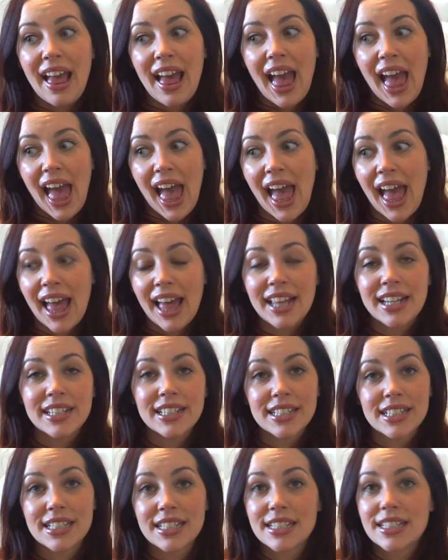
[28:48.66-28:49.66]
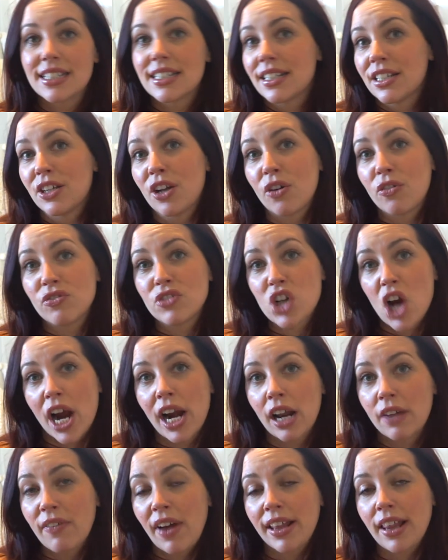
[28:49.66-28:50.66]
And,
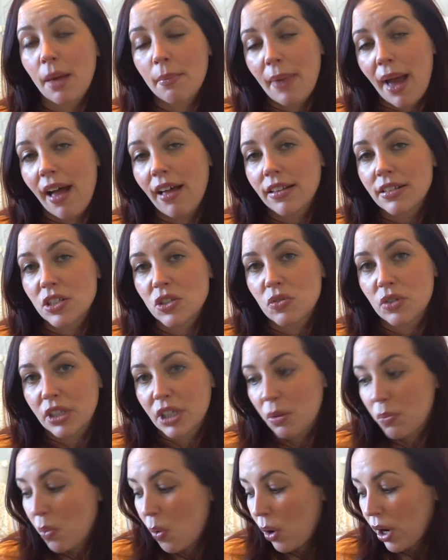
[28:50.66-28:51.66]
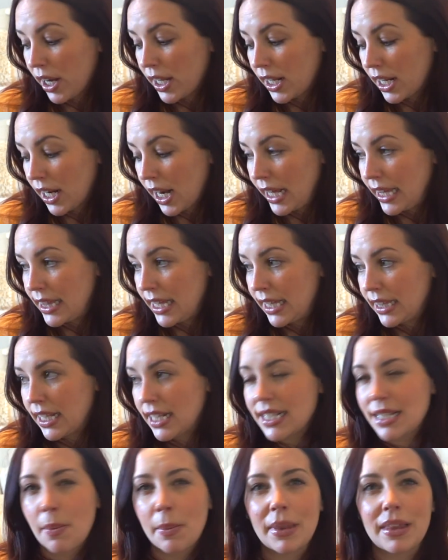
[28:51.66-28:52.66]
trying to find that balance is really important, and I think
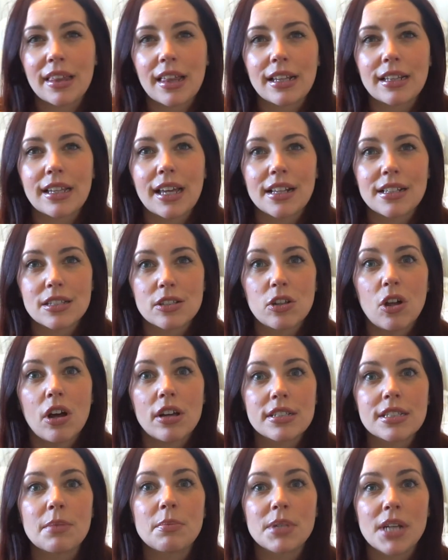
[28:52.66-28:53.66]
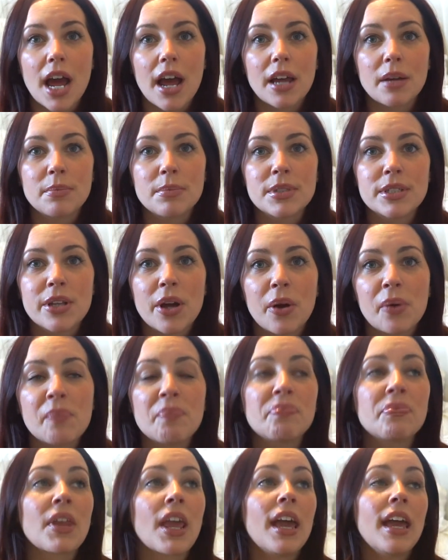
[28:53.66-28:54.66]
that's something that gets lost sometimes. So
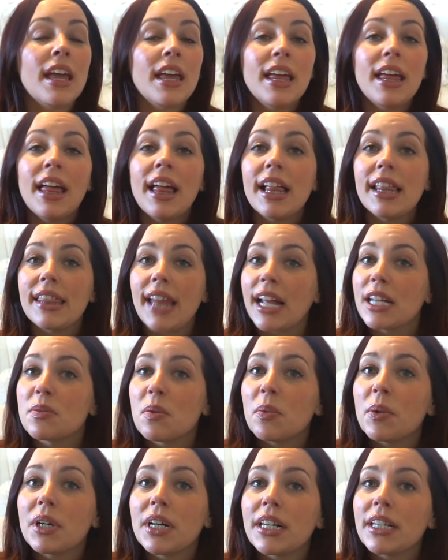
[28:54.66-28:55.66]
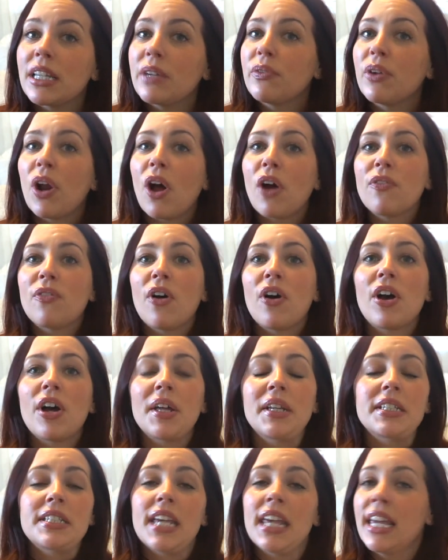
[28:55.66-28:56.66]
that's what we're going to leave it off
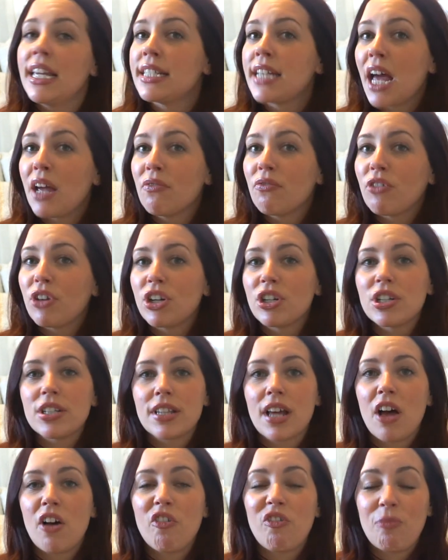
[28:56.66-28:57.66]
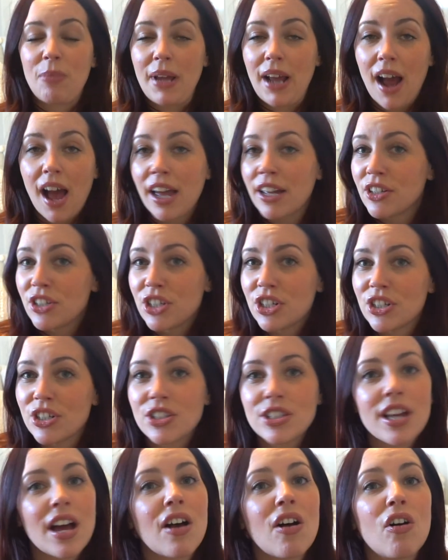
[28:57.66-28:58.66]
on. Take time for yourself, be kind to
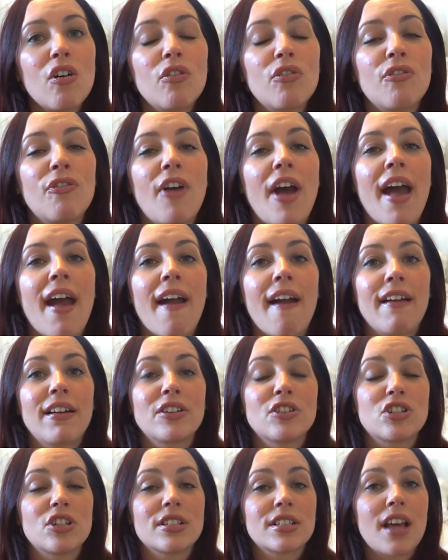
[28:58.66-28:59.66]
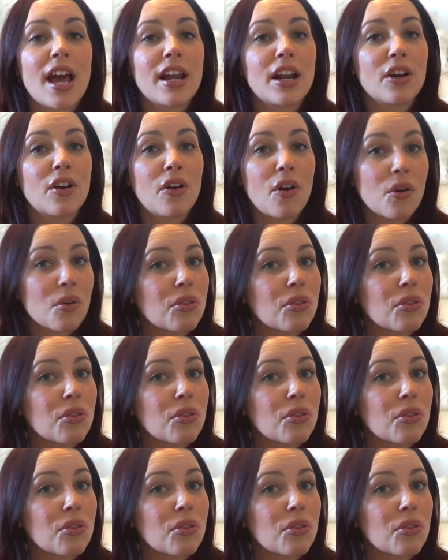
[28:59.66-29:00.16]
yourself, and just kind of go